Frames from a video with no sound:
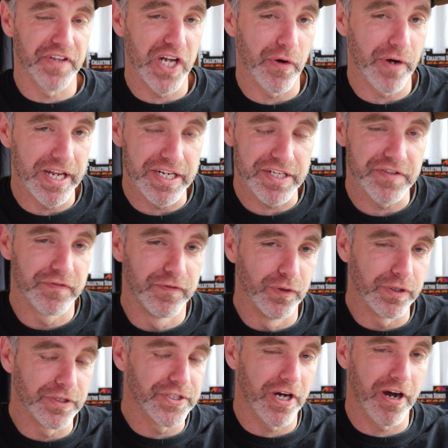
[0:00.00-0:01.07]
video in its
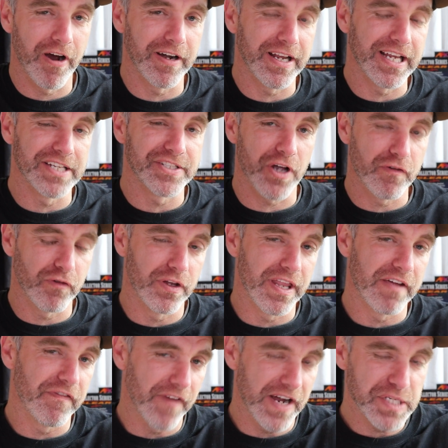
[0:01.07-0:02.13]
full entirety, it's over on
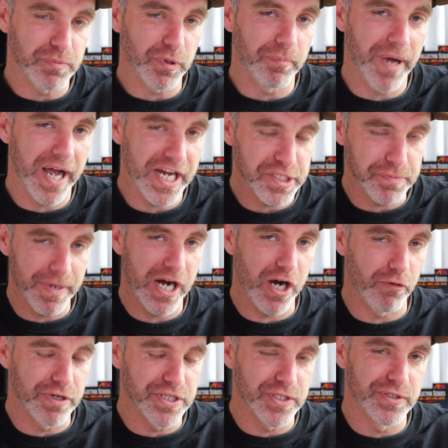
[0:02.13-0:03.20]
their Facebook page,
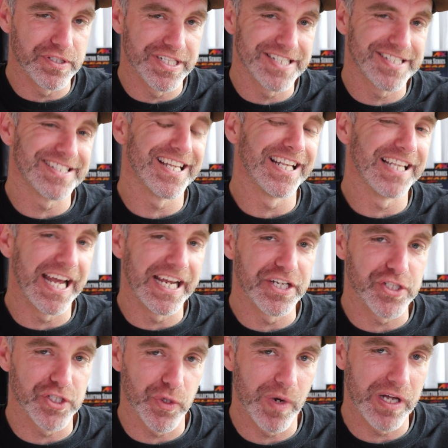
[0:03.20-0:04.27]
Bauer Originals, and this is the
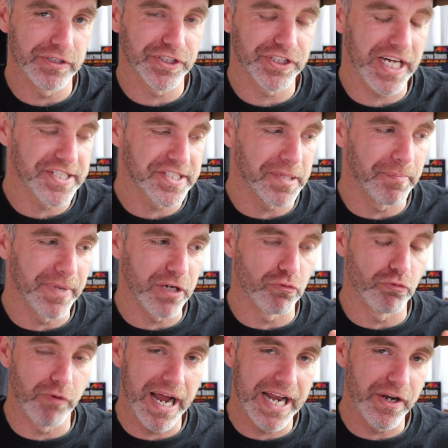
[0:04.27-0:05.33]
latest UL chassis
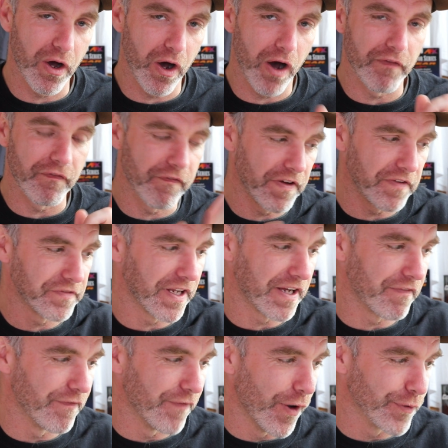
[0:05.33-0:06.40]
being ran on
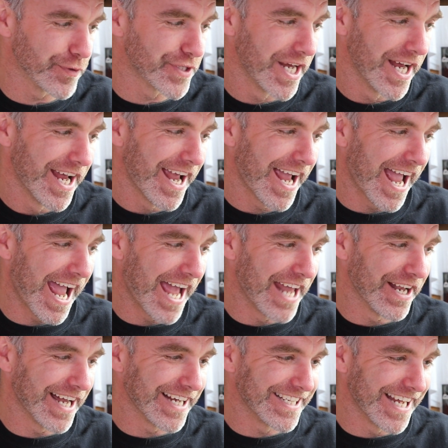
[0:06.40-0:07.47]
15 volts. And
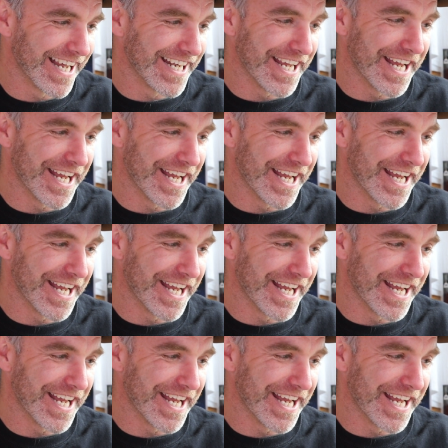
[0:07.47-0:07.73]
again,